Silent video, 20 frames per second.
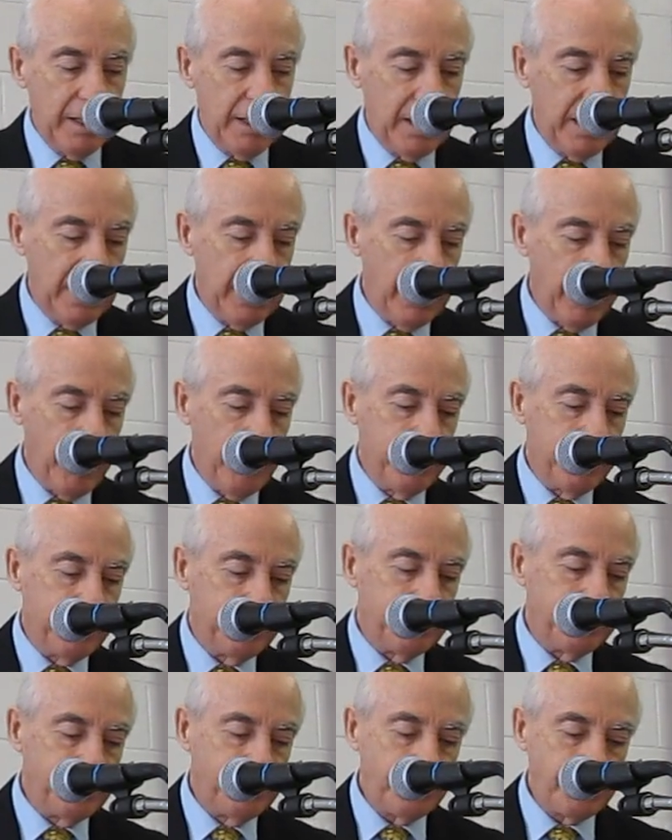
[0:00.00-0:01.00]
the
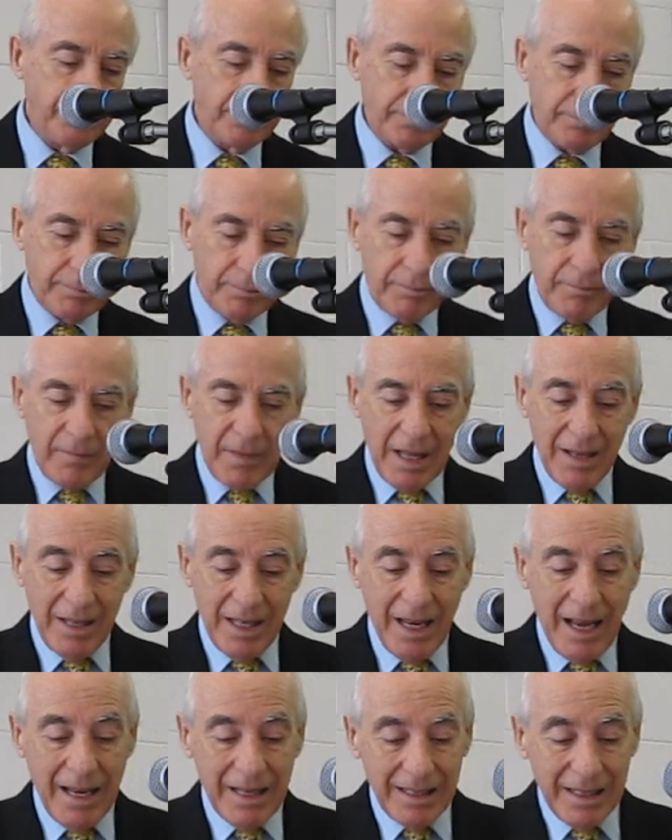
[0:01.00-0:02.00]
um,
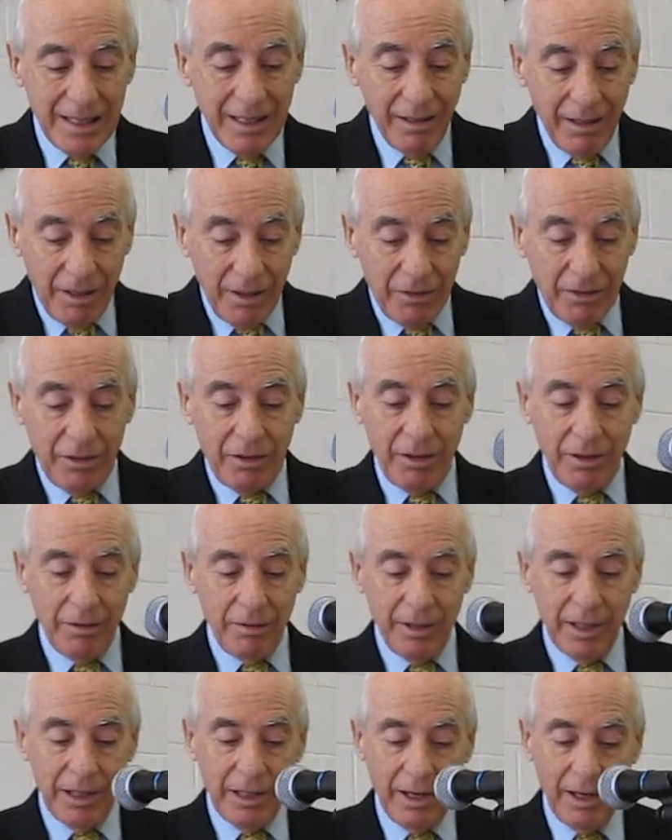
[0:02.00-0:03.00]
the idealist
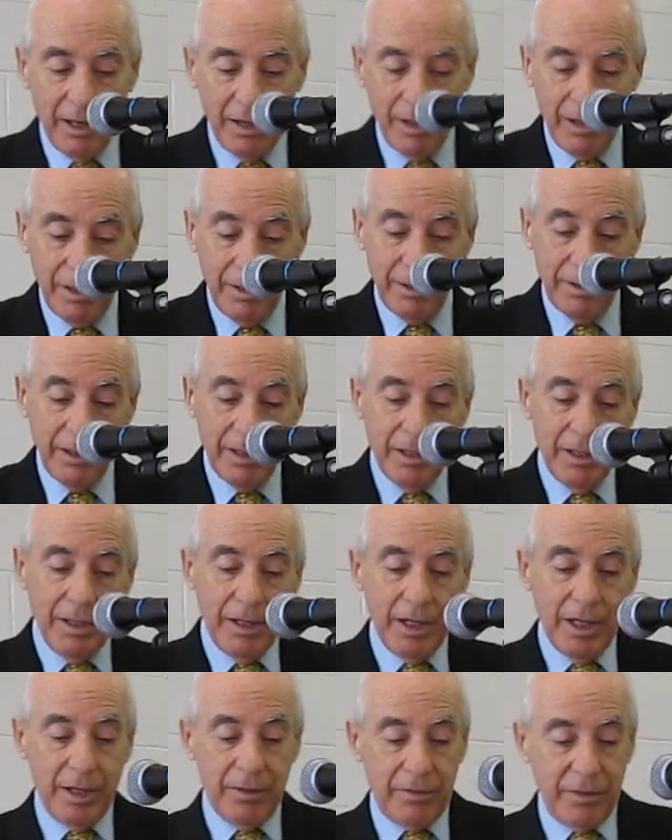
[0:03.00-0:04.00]
theory, uh,
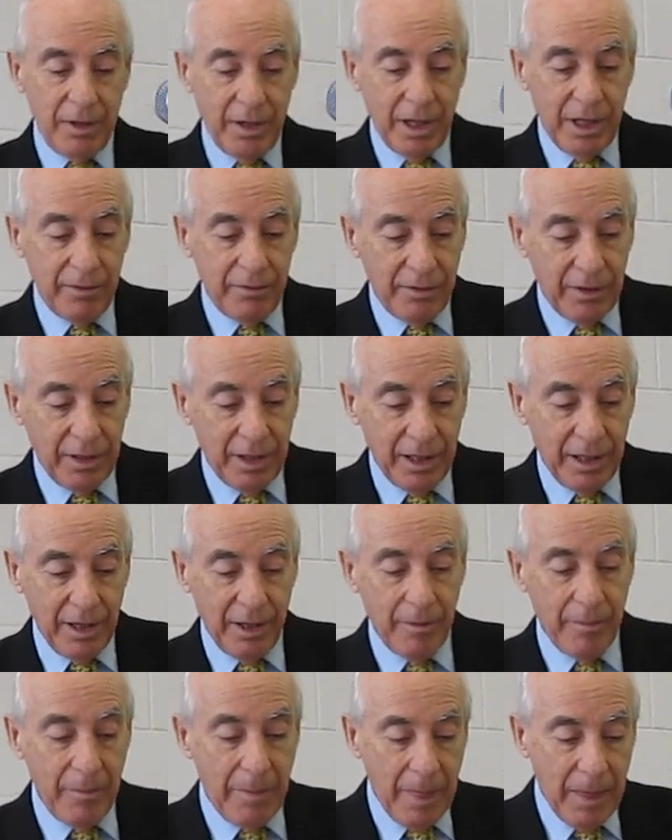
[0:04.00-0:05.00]
if the if the
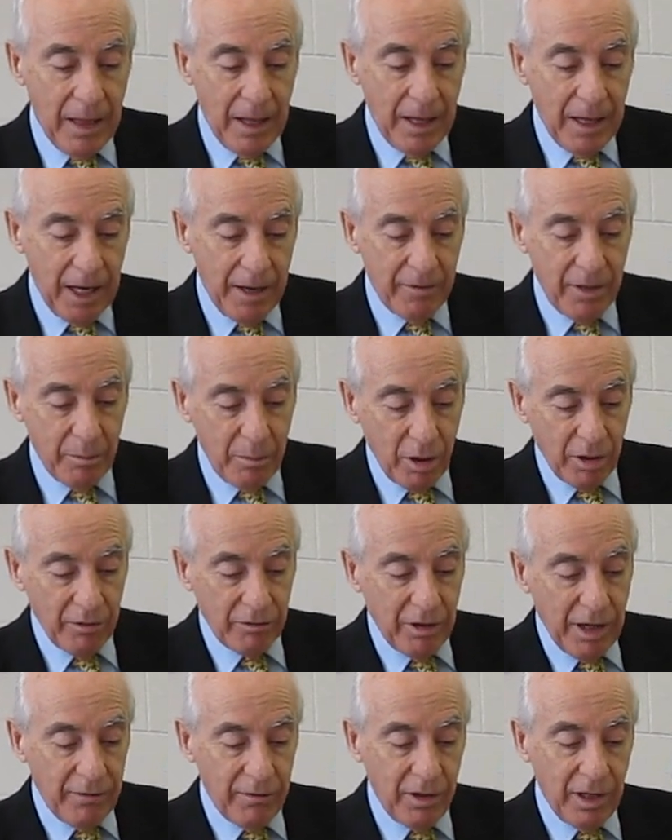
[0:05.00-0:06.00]
uh, if the Book
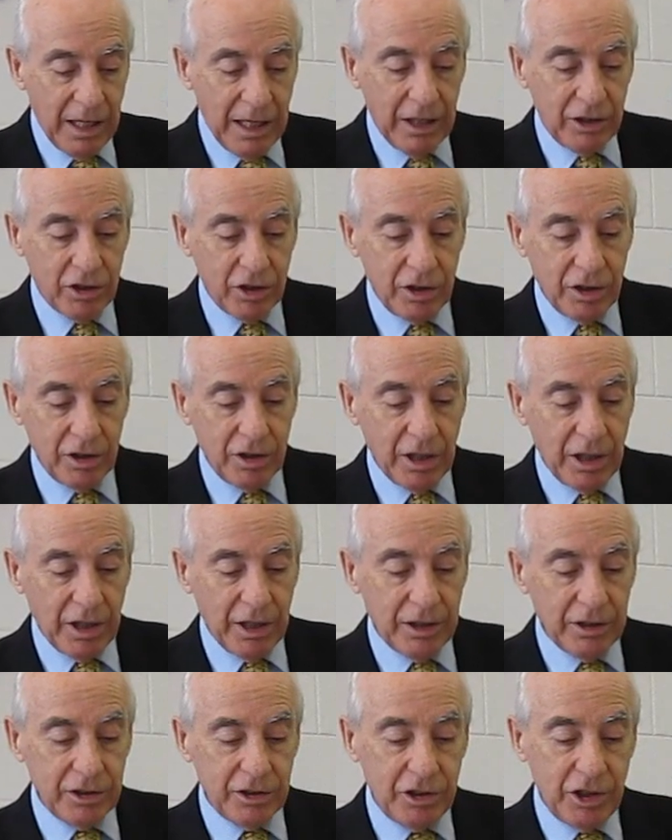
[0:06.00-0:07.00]
of Revelation
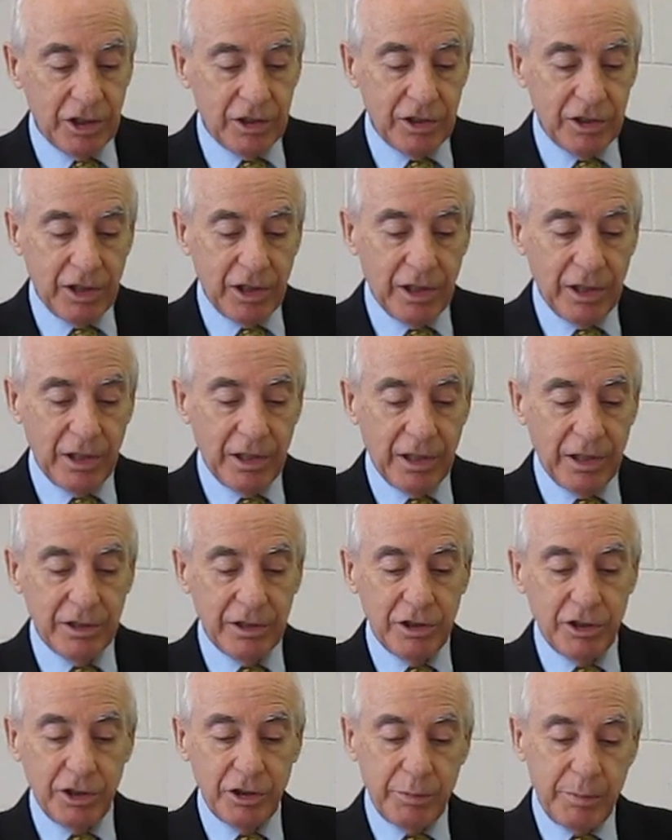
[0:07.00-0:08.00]
uh, is just uh, uh,
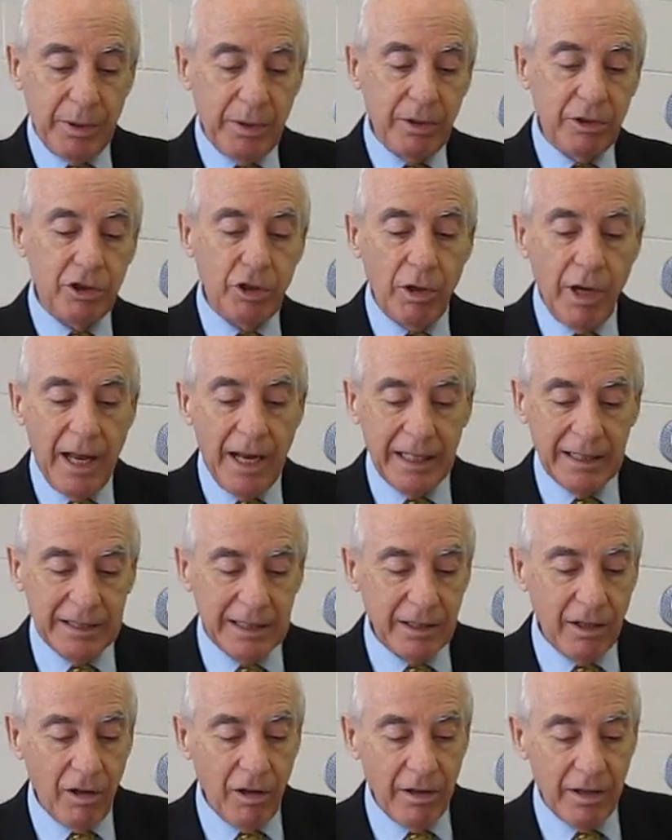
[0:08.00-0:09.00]

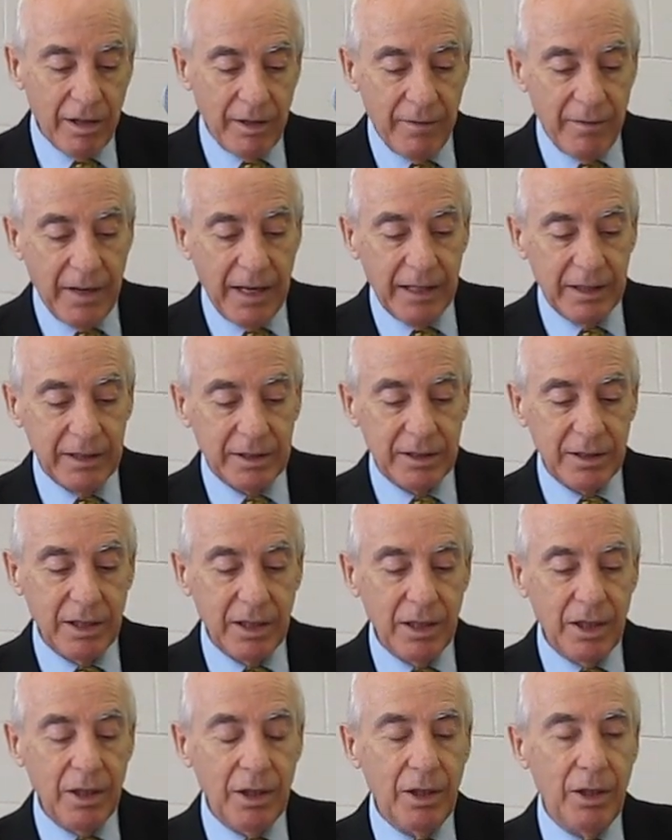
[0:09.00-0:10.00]
spiritualizing all the events,
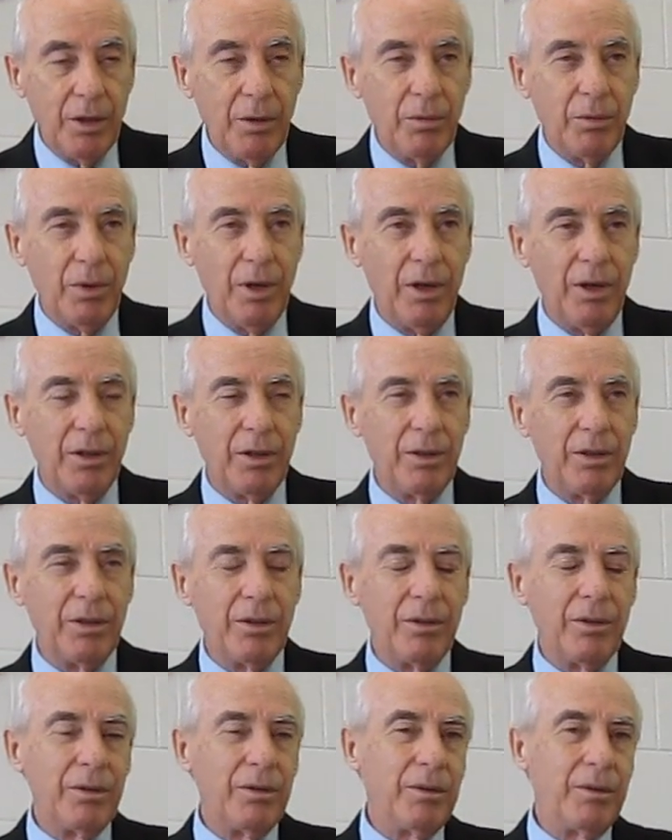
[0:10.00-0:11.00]
well,
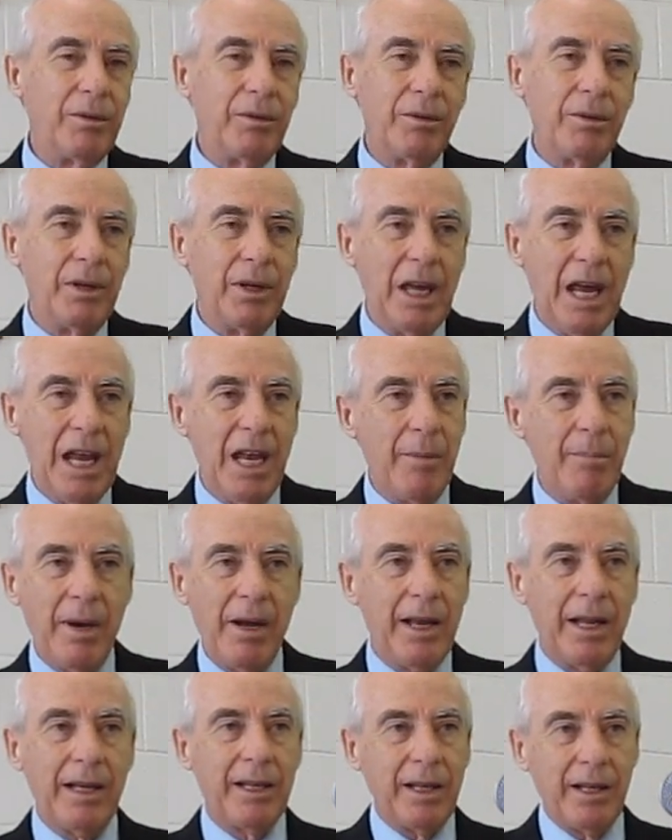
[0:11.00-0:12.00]

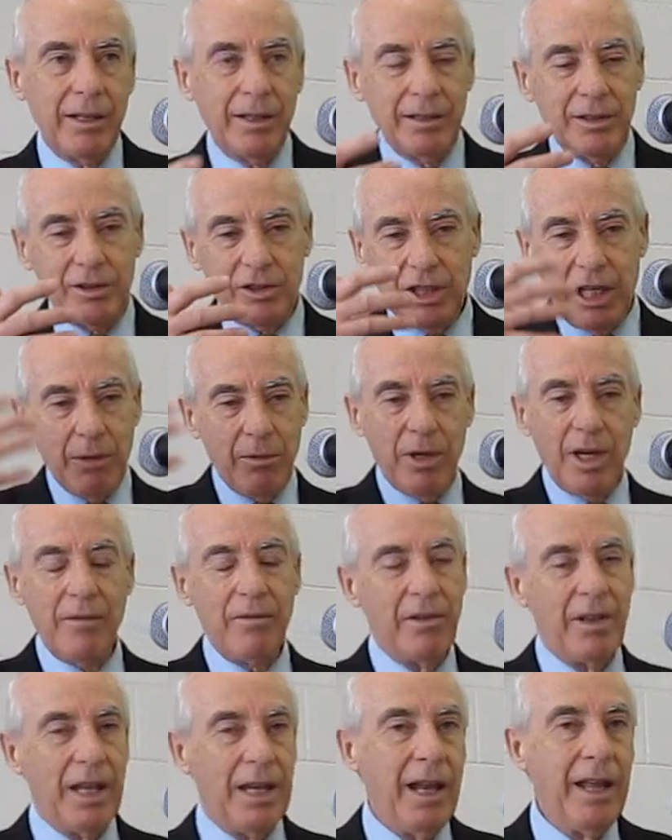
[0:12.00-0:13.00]
anybody can say
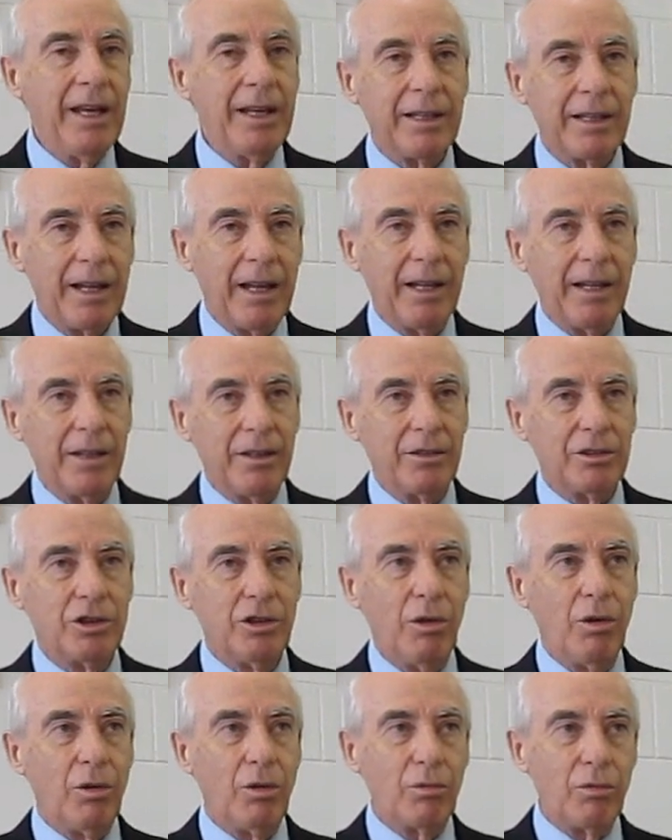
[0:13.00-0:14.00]
whatever they like. Then there's
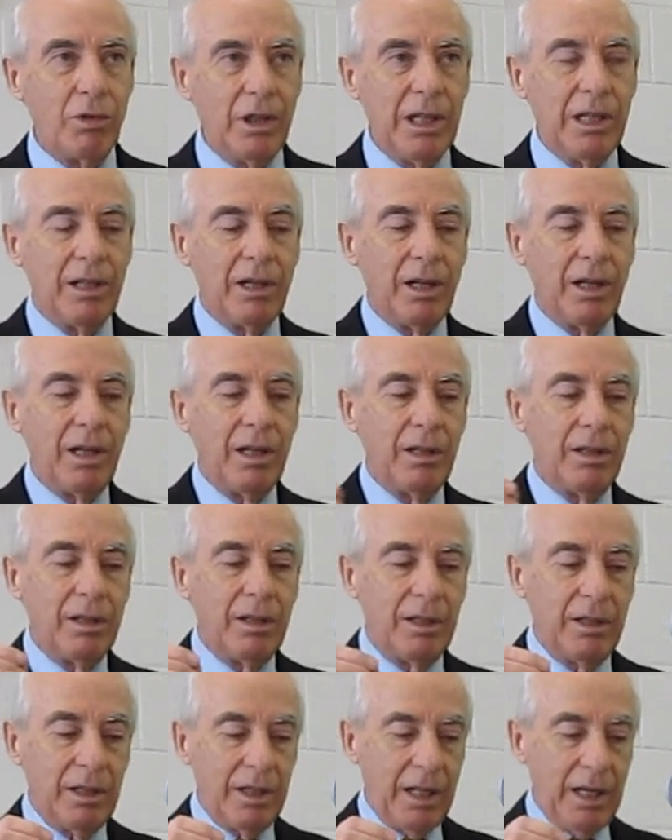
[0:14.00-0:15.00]
no real
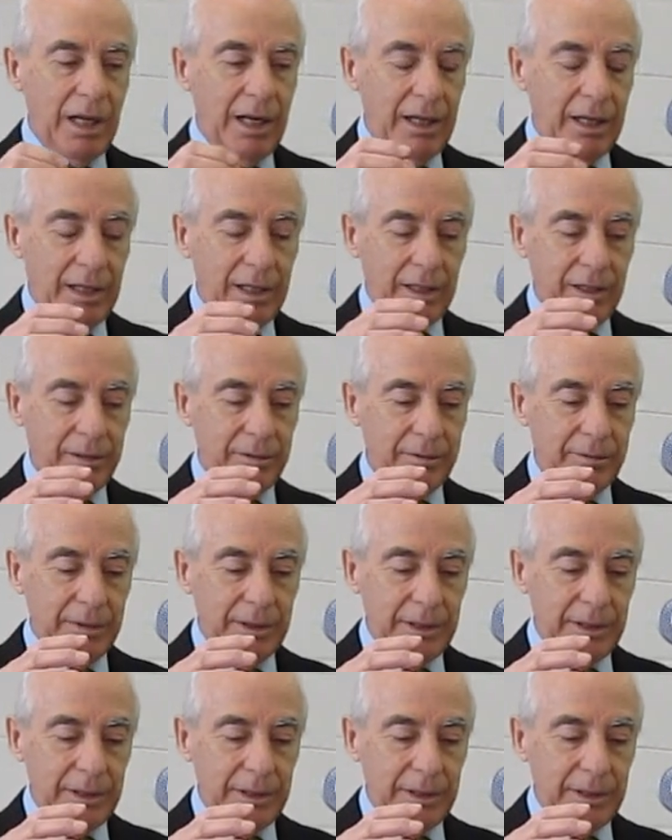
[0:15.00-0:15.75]
uh,